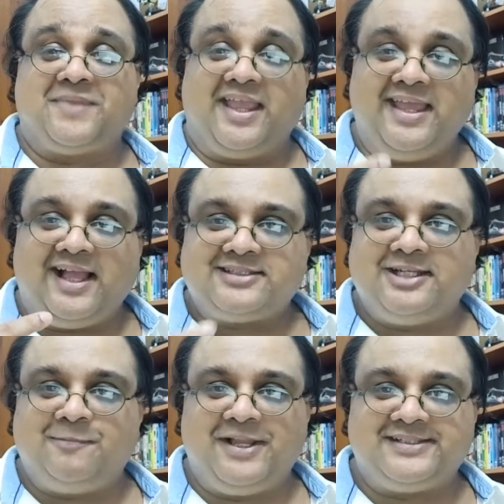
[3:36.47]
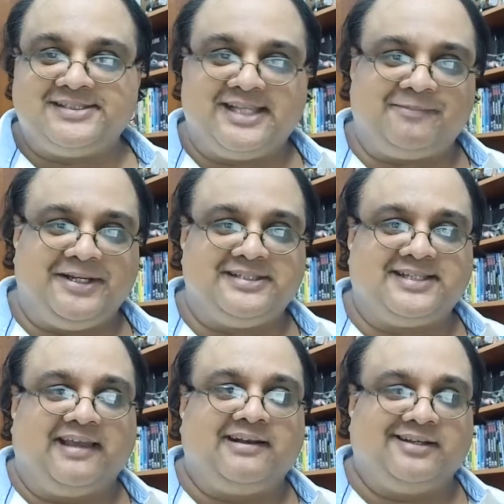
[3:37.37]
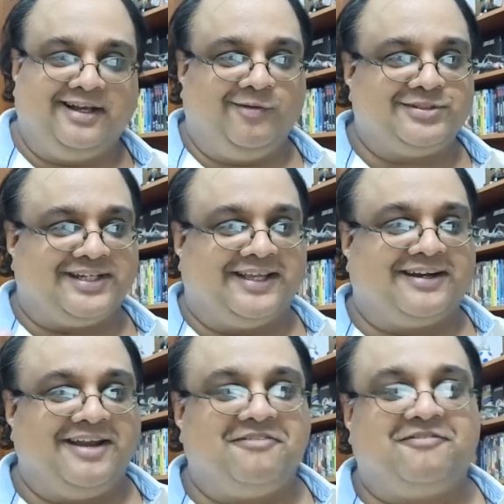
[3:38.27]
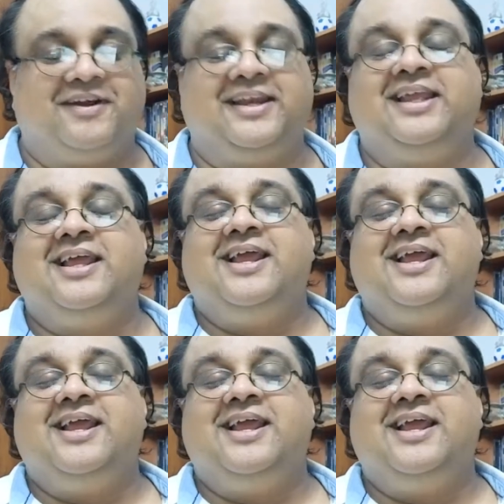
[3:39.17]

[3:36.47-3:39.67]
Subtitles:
He actually plays a Japanese character, and it was like really funny.